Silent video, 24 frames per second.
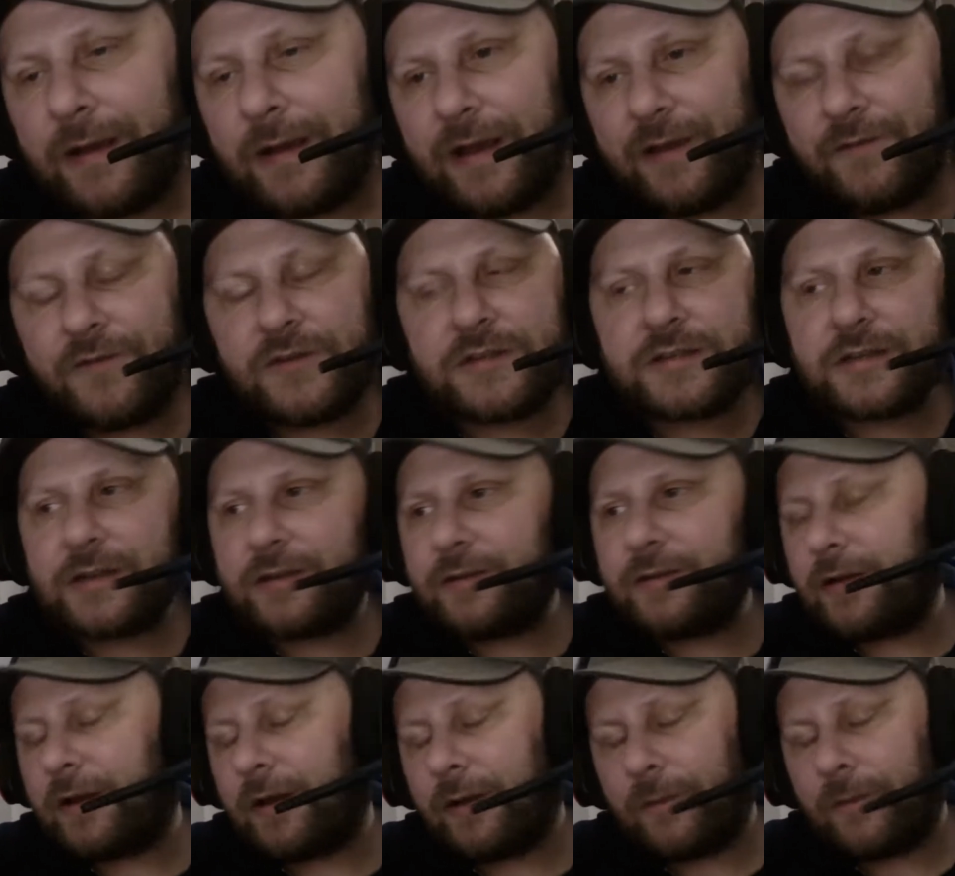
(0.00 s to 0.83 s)
If you
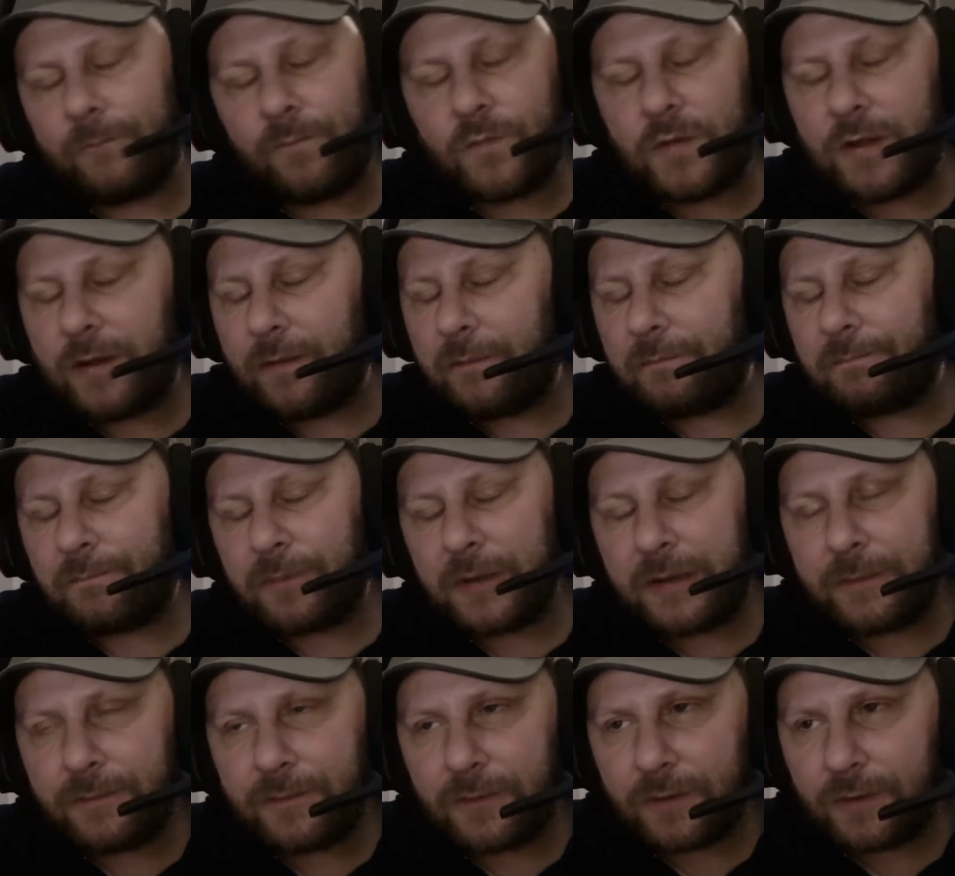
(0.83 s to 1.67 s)
say
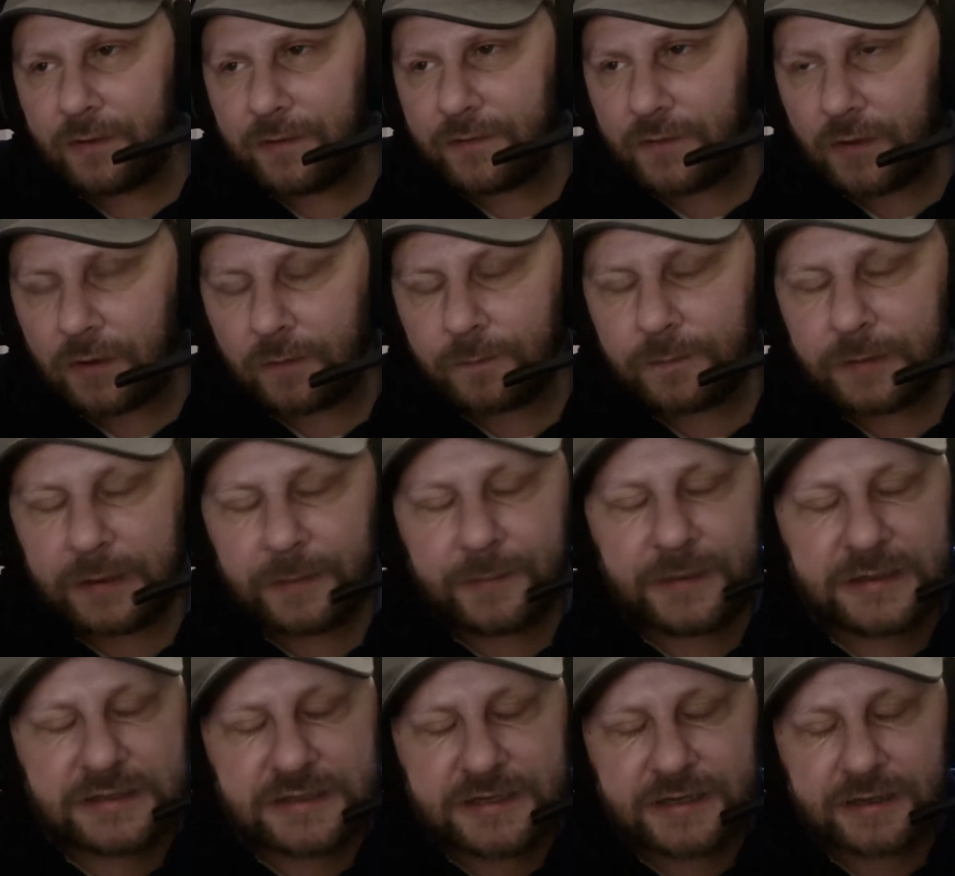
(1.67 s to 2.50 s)
people who've got
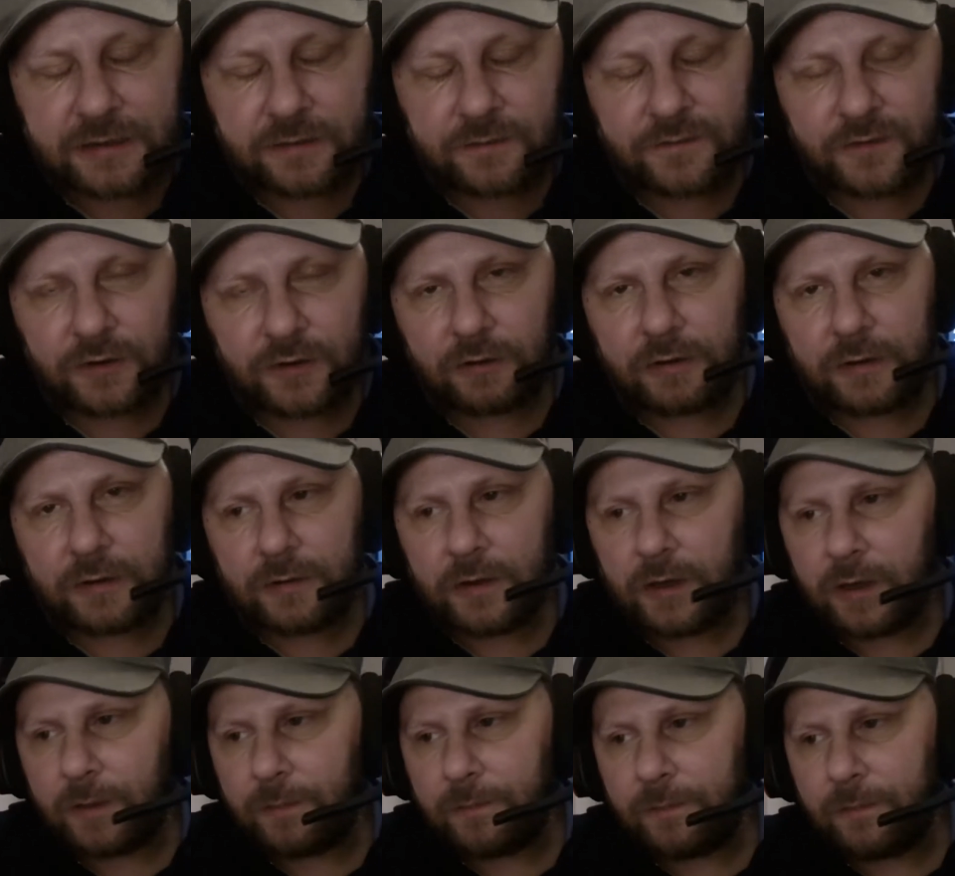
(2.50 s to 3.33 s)
BPD are very
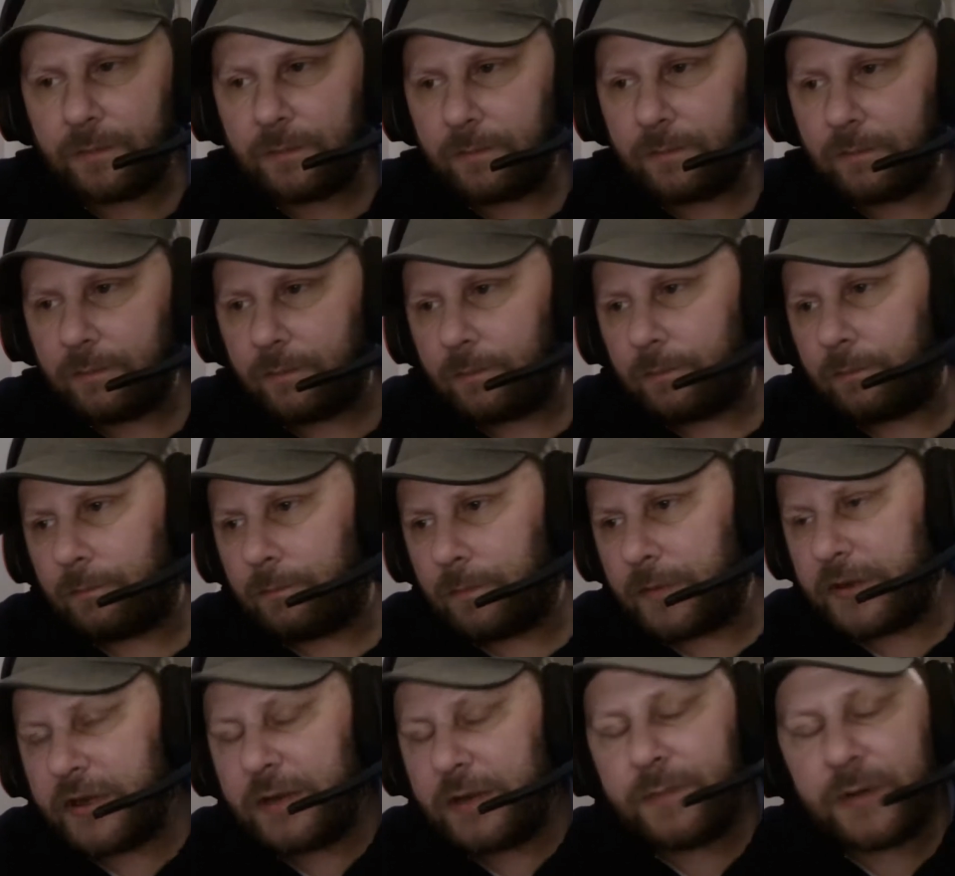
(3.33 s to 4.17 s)

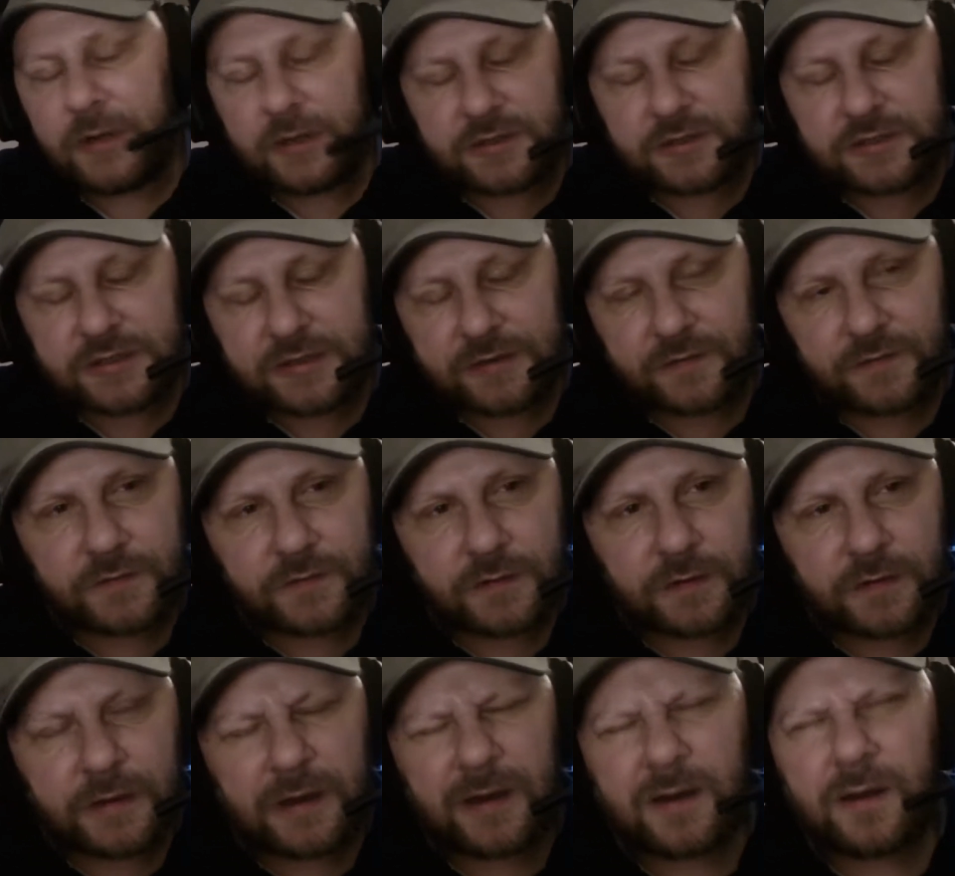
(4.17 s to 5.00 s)
manipulative,
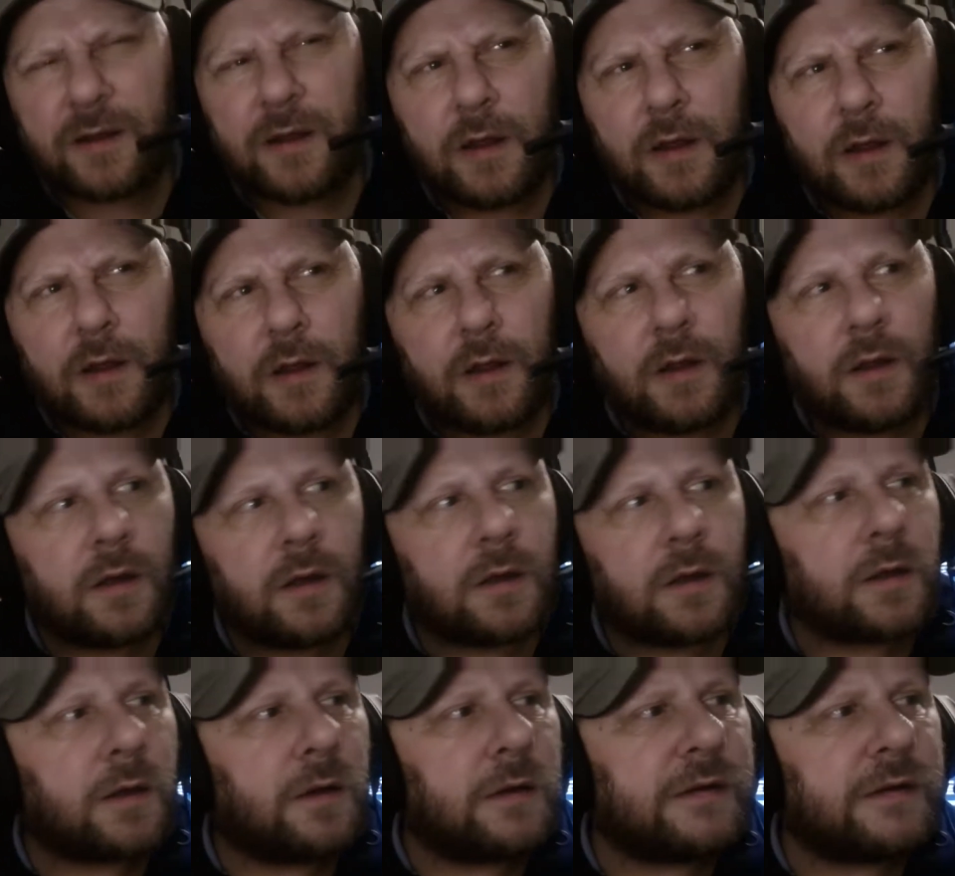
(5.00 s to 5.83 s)
and that
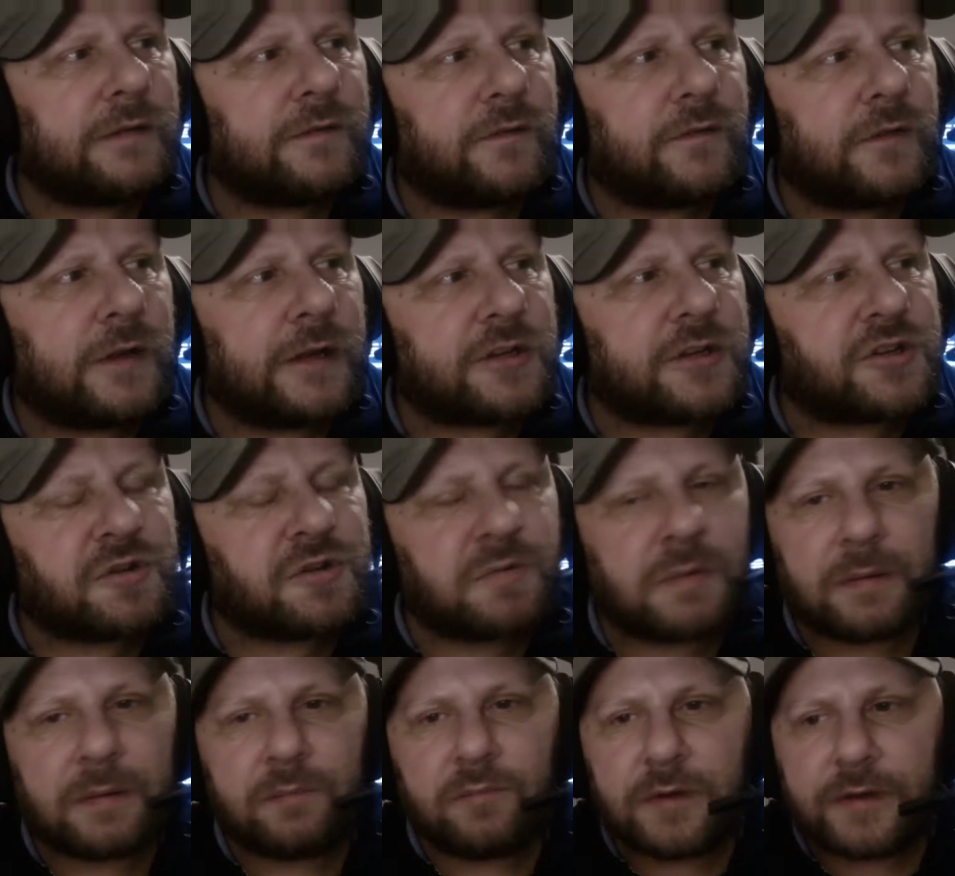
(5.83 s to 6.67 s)
kind of links
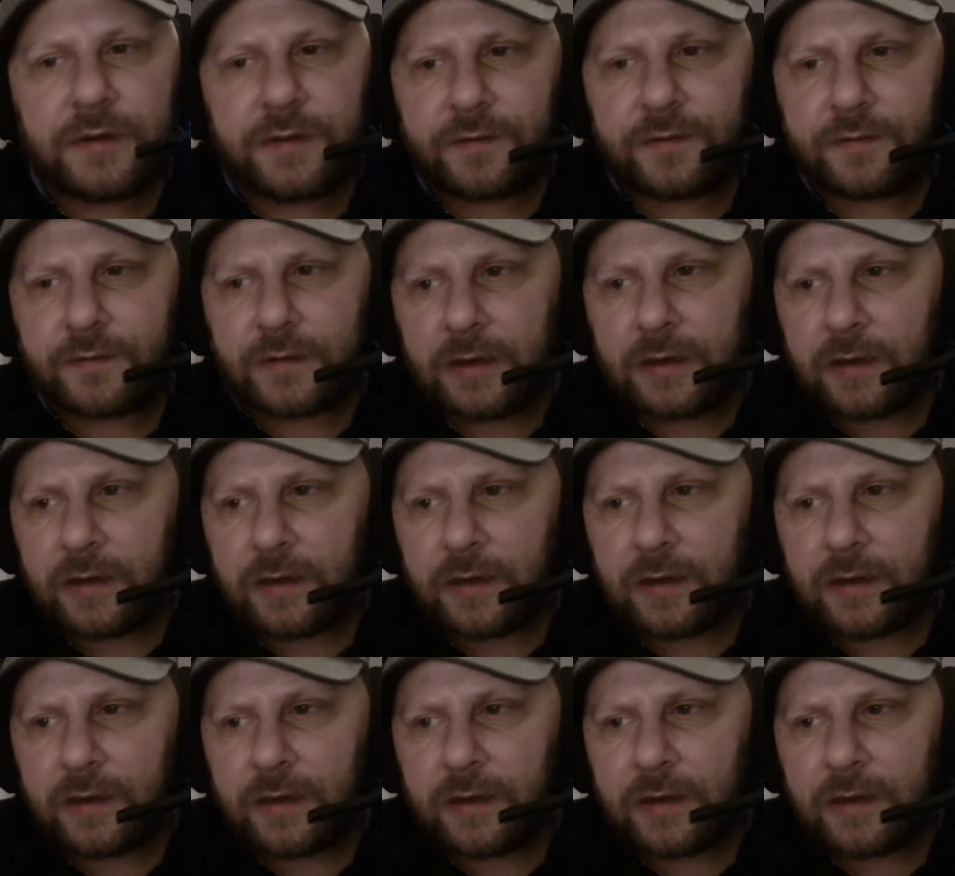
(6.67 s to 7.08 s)
you in with